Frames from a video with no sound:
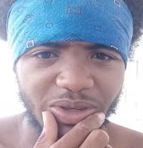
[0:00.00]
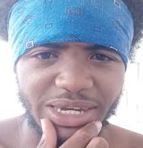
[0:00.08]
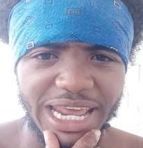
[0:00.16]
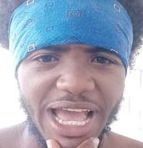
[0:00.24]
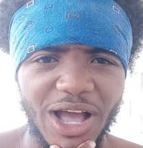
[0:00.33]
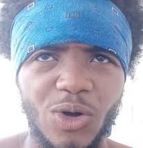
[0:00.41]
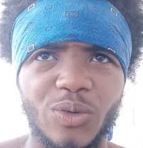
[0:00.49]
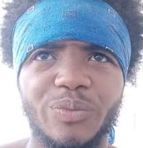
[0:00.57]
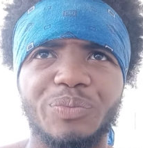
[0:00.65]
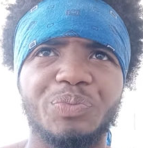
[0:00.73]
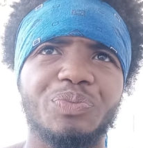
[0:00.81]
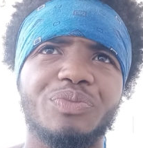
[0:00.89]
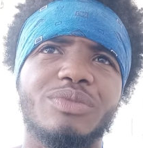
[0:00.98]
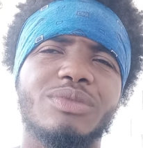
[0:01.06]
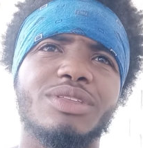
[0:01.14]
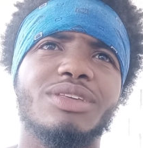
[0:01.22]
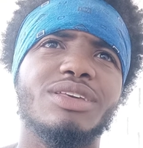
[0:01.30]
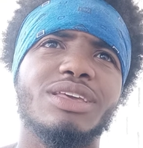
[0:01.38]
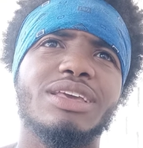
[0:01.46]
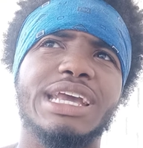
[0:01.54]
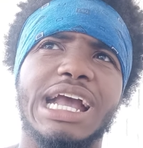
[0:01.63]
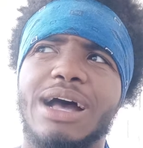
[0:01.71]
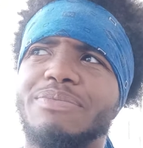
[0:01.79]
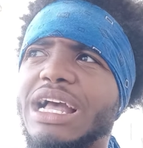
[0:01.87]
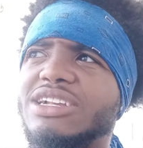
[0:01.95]
Now,
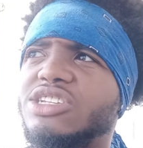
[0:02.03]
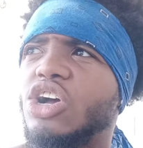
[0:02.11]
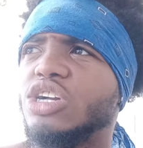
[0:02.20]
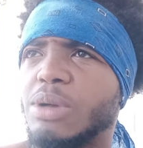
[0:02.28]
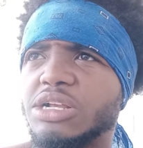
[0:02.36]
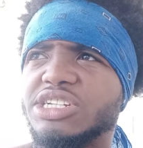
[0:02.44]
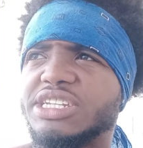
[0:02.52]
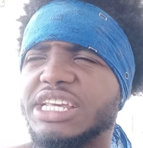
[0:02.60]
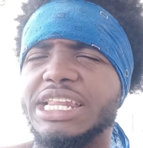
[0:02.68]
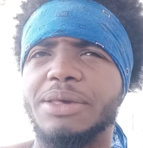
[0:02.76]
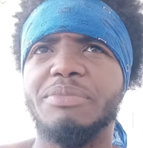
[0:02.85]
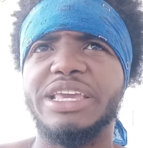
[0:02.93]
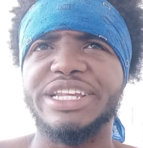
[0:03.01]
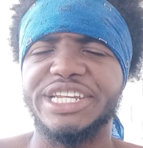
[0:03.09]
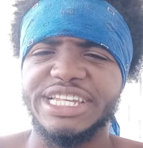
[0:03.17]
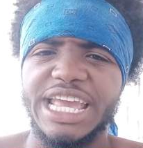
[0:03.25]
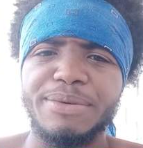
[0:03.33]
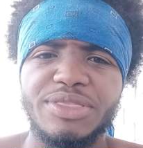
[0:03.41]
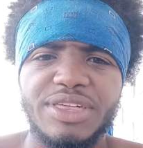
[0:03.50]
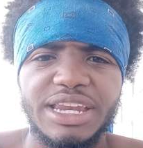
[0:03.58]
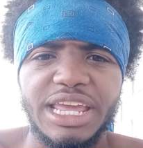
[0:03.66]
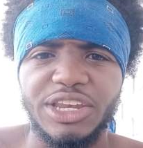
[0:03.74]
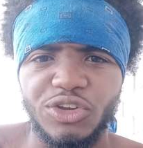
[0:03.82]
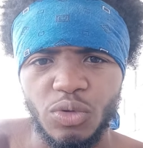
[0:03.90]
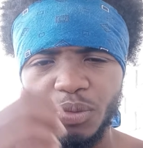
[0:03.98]
I'm not talking about just eating meat, just everything
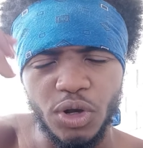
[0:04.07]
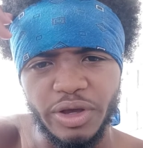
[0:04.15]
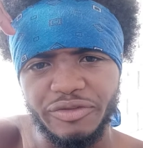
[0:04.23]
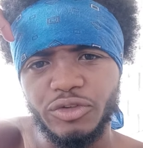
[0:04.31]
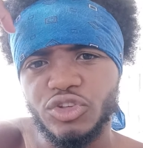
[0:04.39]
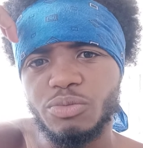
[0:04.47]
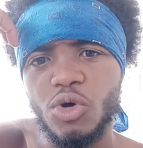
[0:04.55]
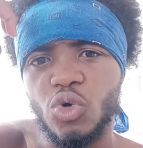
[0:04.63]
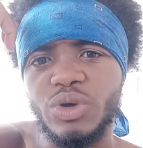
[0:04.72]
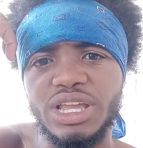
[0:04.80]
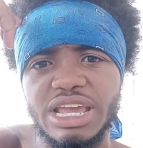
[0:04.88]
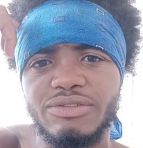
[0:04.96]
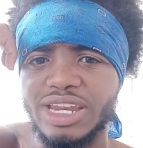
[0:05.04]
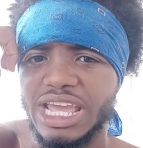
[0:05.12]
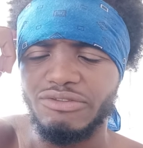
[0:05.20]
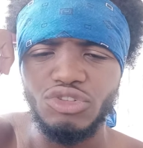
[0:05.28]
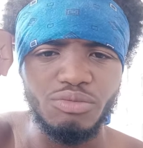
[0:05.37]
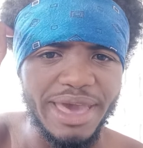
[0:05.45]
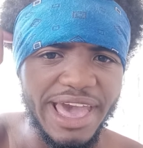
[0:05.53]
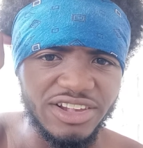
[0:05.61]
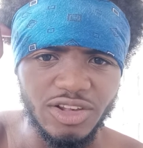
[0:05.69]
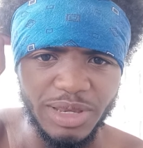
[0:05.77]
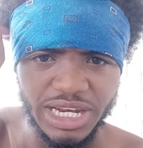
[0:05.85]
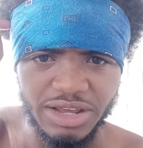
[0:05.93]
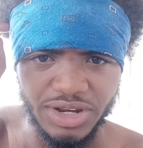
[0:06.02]
they do, bro. If you smoke weed every day, if you
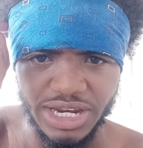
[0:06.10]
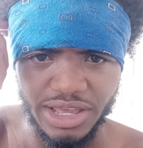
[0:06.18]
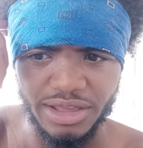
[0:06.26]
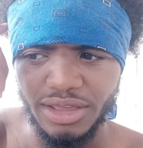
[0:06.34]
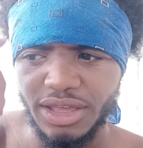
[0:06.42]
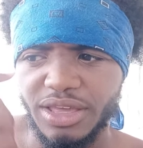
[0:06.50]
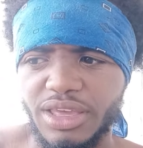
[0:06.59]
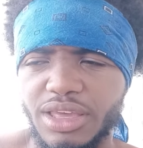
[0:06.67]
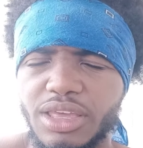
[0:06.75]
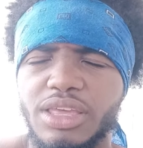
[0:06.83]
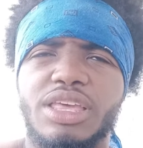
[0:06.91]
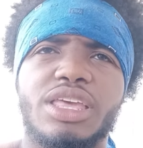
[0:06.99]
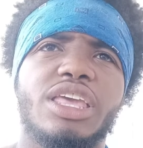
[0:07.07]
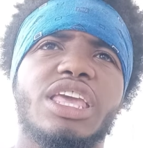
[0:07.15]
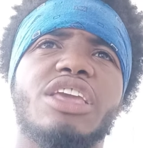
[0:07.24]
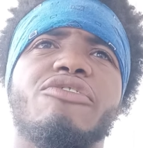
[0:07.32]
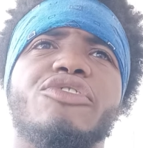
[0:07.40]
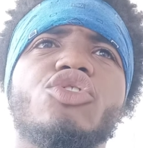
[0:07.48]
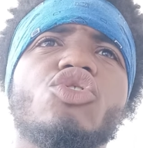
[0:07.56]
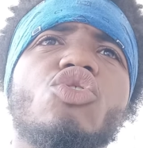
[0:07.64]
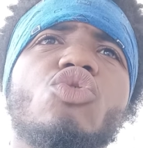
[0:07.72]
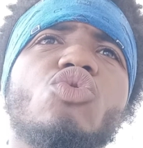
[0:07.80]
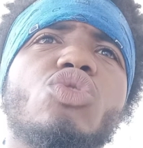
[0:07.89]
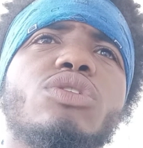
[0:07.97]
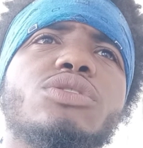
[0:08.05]
masturbate every day, if
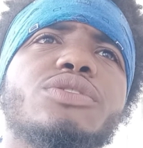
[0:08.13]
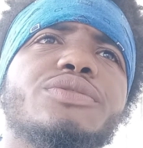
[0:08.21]
you